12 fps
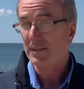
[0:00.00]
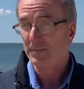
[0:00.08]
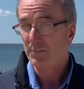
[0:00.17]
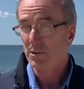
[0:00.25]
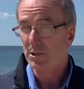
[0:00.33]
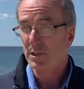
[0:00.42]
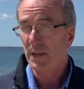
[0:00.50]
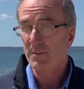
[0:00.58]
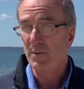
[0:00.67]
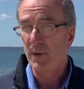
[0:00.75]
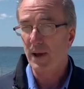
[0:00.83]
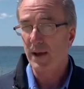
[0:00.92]
pushed them
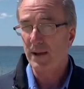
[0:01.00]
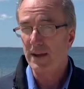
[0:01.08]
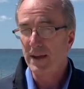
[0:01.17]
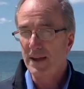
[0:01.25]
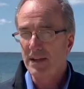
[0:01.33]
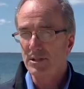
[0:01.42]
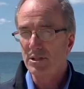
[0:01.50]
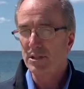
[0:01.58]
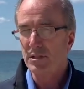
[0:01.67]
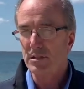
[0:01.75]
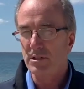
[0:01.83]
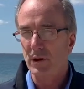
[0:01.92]
away, she
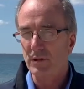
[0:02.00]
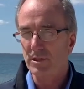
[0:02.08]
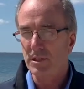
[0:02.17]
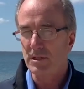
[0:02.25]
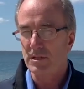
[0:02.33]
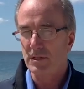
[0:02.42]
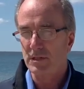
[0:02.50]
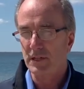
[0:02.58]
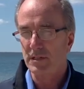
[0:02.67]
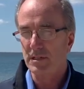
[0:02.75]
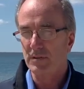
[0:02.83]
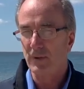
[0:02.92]
saw Jesus and
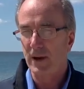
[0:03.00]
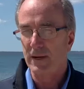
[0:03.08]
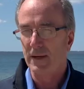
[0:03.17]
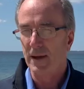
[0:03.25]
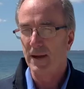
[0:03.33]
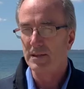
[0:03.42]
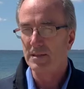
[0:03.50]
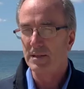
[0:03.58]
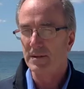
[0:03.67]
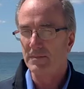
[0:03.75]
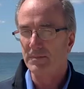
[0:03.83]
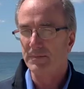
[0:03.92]
she recognized
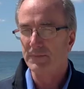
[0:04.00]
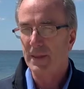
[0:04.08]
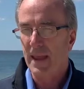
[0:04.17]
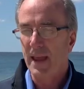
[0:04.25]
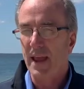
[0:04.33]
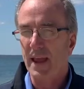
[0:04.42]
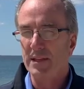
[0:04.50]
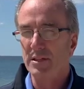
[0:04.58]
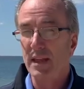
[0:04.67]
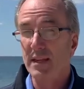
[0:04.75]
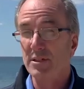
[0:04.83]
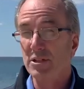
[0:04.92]
him. And
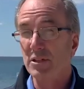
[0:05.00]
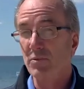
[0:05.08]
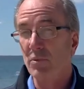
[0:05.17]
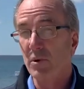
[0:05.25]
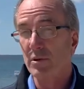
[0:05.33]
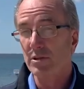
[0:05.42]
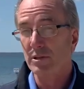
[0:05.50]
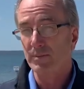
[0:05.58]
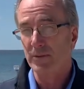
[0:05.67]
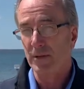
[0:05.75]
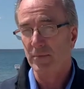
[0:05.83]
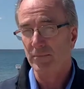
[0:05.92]
then she worshiped
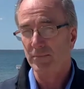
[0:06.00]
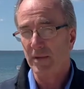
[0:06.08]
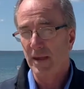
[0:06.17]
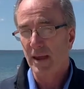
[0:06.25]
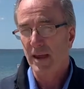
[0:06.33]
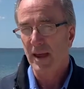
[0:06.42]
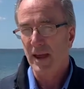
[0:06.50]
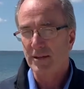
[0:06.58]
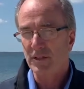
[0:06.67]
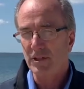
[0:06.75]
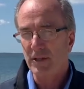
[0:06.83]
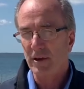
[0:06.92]
him. And
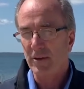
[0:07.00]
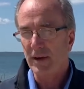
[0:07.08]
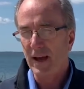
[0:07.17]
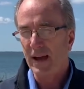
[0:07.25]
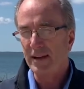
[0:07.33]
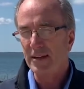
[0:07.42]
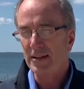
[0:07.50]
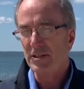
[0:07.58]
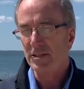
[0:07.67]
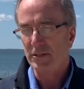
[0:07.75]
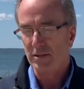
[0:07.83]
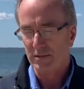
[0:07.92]
so at
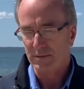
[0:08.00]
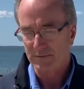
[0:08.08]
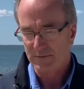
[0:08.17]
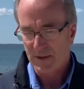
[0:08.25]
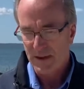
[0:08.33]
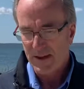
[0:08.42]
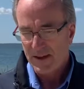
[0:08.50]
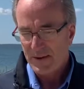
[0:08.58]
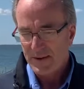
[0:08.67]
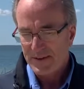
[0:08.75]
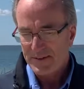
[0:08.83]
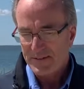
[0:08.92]
Easter,
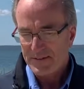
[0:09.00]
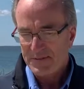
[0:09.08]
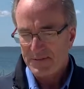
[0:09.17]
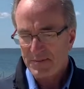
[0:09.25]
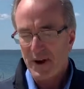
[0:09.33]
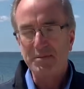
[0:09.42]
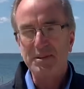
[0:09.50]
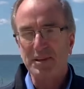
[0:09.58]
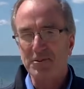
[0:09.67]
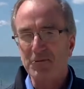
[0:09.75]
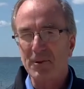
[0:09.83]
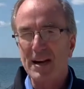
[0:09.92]
probably the
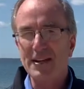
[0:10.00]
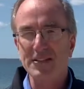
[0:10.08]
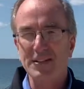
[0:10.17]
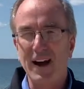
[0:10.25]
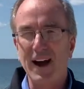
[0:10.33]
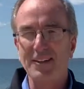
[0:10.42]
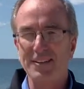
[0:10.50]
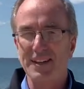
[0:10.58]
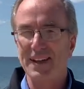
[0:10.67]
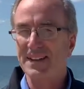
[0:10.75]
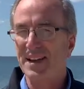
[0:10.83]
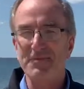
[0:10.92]
greatest
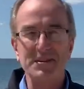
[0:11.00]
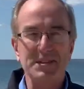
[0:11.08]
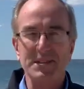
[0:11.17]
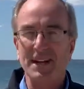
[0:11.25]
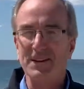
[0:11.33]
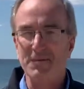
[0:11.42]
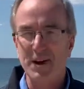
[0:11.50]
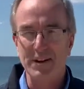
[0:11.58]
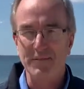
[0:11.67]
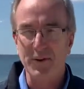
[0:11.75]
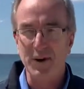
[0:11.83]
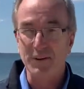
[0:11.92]
holiday that we celebrate
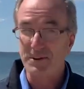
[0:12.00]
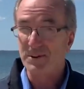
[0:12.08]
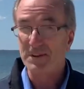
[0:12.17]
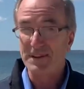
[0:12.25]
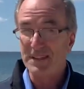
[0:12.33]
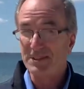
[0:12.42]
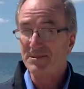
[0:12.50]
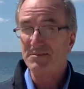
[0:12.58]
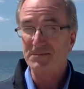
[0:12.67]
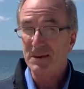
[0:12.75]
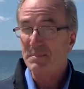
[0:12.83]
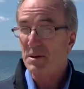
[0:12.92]
of all. The two
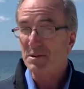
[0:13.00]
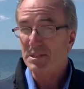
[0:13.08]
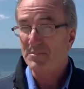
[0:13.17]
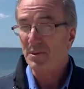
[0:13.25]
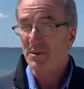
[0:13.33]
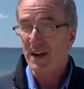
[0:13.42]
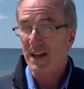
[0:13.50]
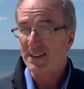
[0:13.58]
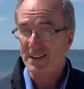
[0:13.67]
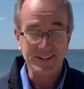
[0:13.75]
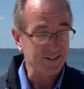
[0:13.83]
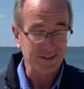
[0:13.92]
most important
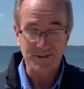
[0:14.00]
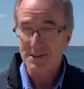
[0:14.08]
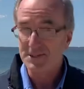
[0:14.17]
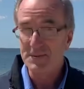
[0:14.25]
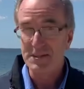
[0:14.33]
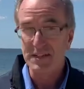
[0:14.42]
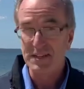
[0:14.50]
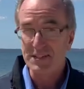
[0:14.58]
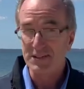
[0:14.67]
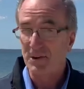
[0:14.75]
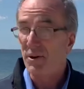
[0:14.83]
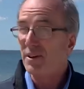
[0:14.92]
holidays are Christmas and
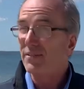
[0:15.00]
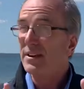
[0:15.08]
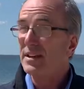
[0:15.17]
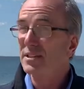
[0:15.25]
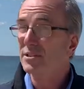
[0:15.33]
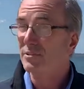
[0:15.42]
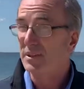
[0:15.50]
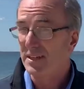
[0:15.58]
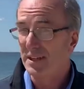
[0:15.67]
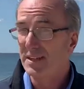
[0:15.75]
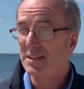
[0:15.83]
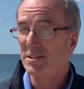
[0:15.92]
Easter. All of history
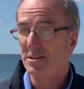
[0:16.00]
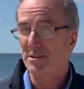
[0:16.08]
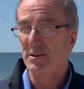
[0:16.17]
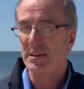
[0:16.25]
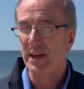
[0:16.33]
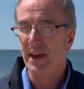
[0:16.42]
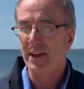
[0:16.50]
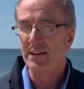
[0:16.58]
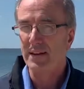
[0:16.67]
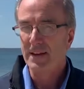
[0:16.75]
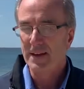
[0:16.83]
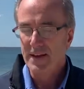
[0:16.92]
hinges on that.
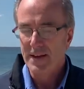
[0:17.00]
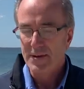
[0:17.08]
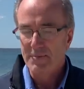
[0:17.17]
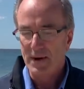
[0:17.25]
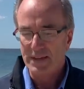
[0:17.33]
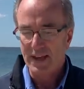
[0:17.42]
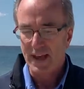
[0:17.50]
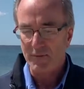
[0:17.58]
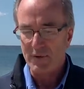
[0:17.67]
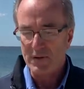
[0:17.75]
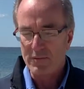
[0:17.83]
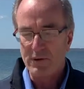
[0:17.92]
But that
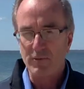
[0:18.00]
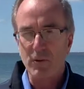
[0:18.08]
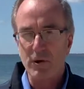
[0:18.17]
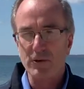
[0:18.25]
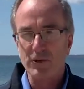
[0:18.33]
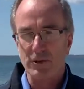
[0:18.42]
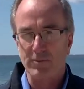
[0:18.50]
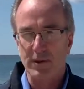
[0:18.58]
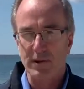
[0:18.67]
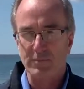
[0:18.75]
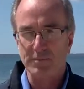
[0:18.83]
we would worship him.